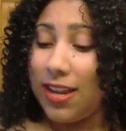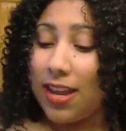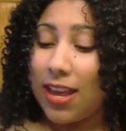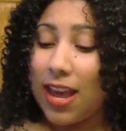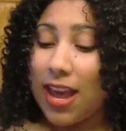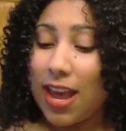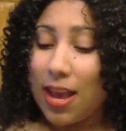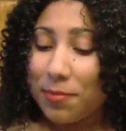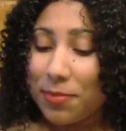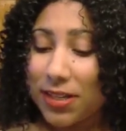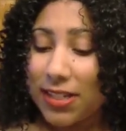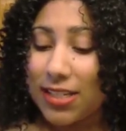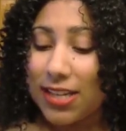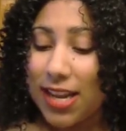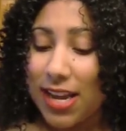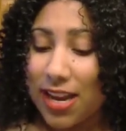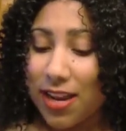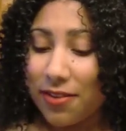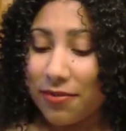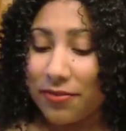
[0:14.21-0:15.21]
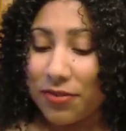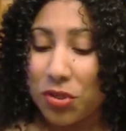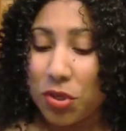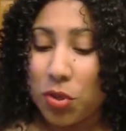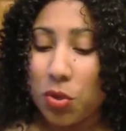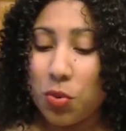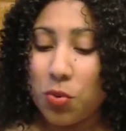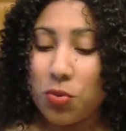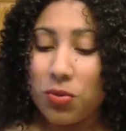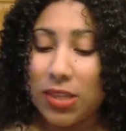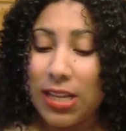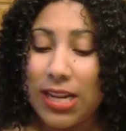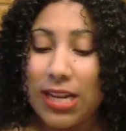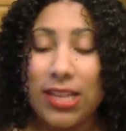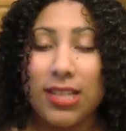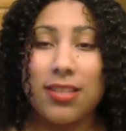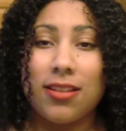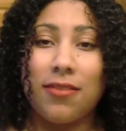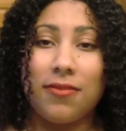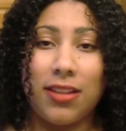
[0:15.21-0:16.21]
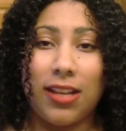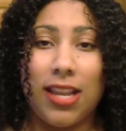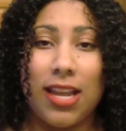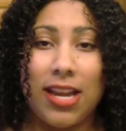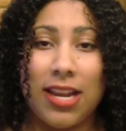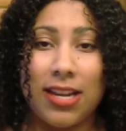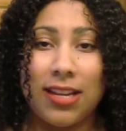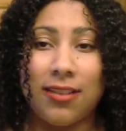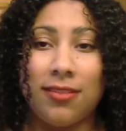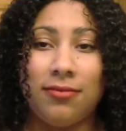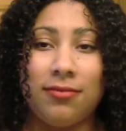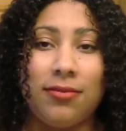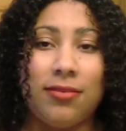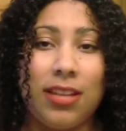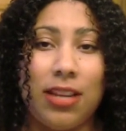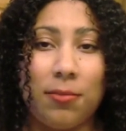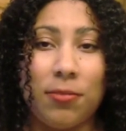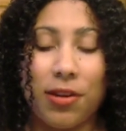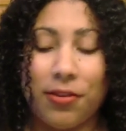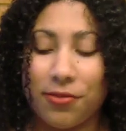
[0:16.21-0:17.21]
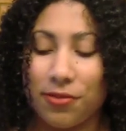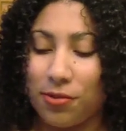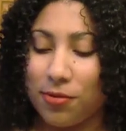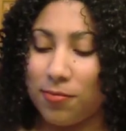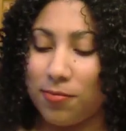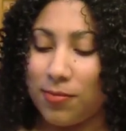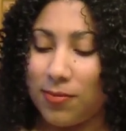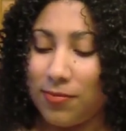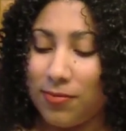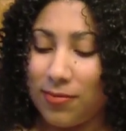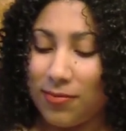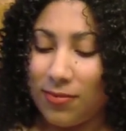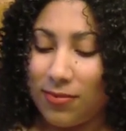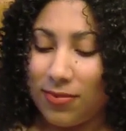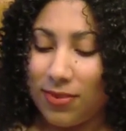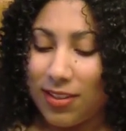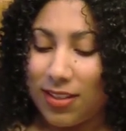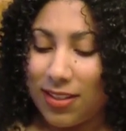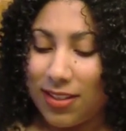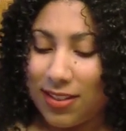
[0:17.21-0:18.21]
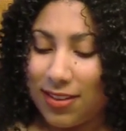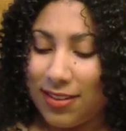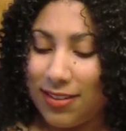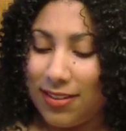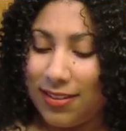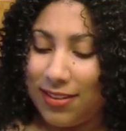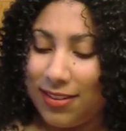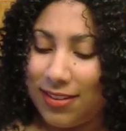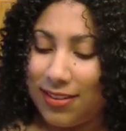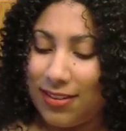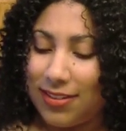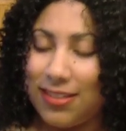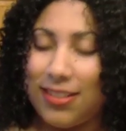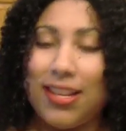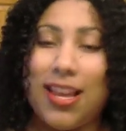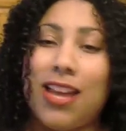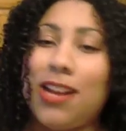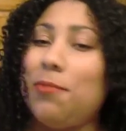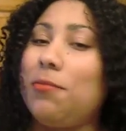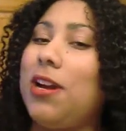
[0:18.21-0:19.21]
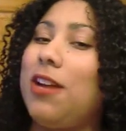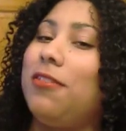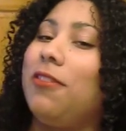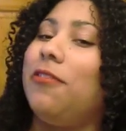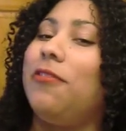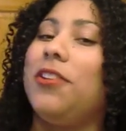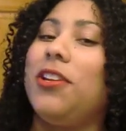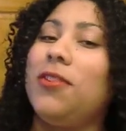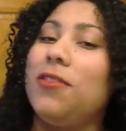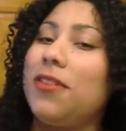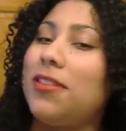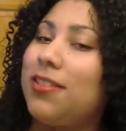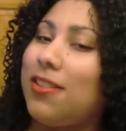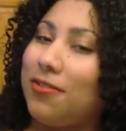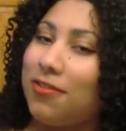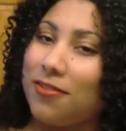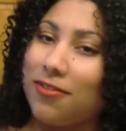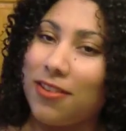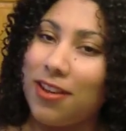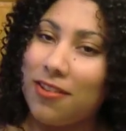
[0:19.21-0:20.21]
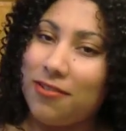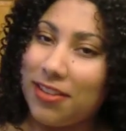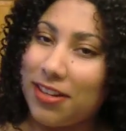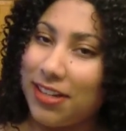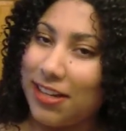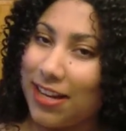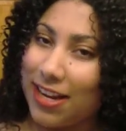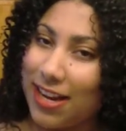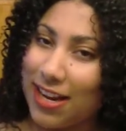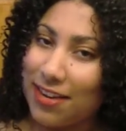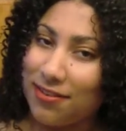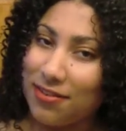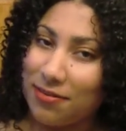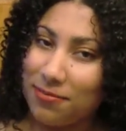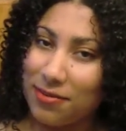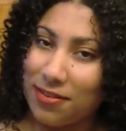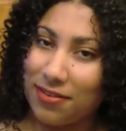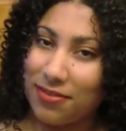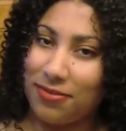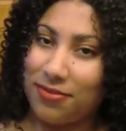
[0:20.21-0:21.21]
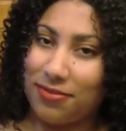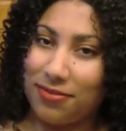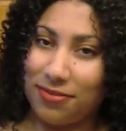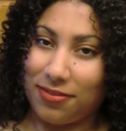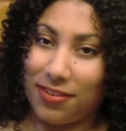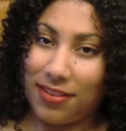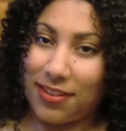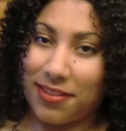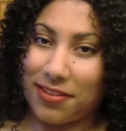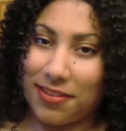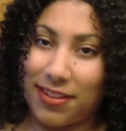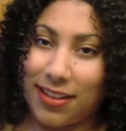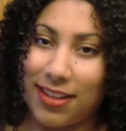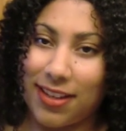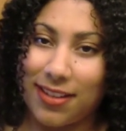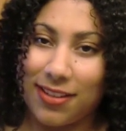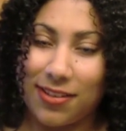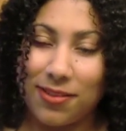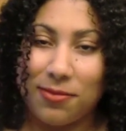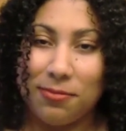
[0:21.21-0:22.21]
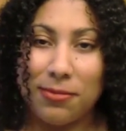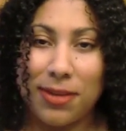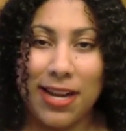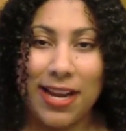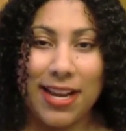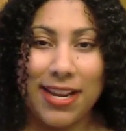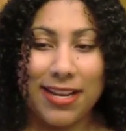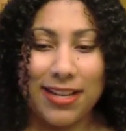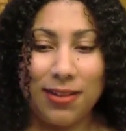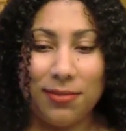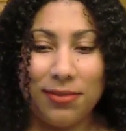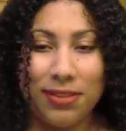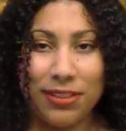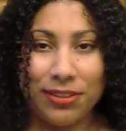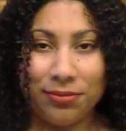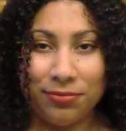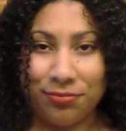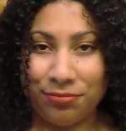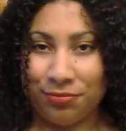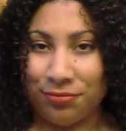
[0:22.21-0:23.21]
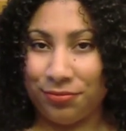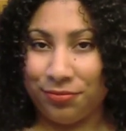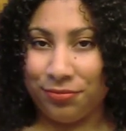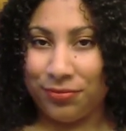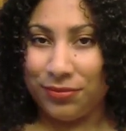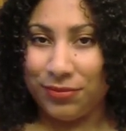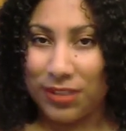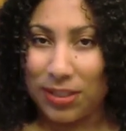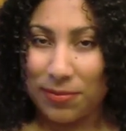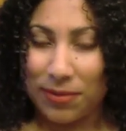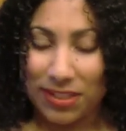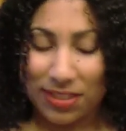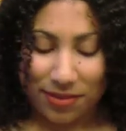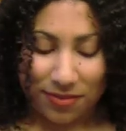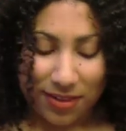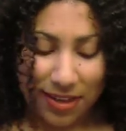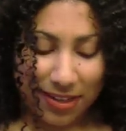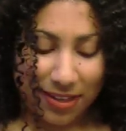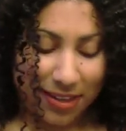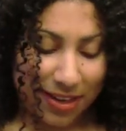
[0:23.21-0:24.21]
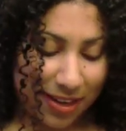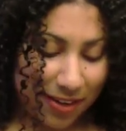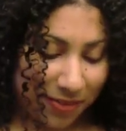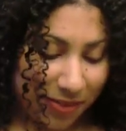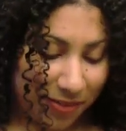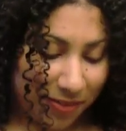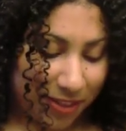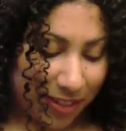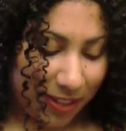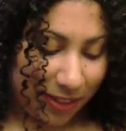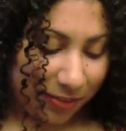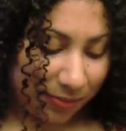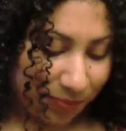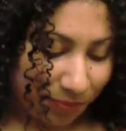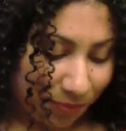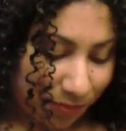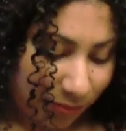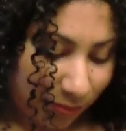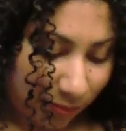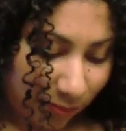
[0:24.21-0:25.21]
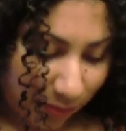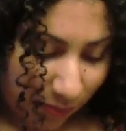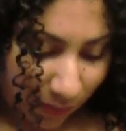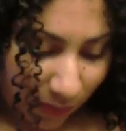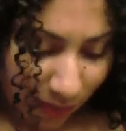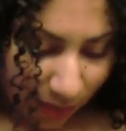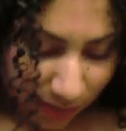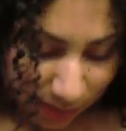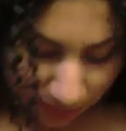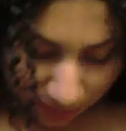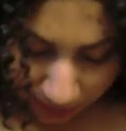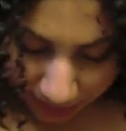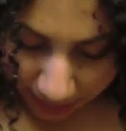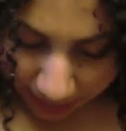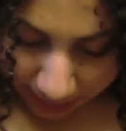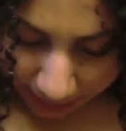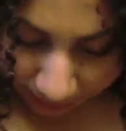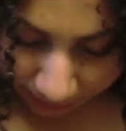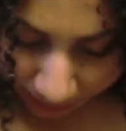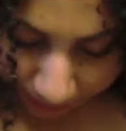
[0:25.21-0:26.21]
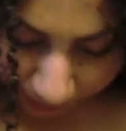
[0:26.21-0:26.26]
happened to have two things of the line in my room. See, I don't mind reviewing stuff if I already have it, but you know, I gotta go buy it. I'm like, especially if I didn't have it already. So yeah.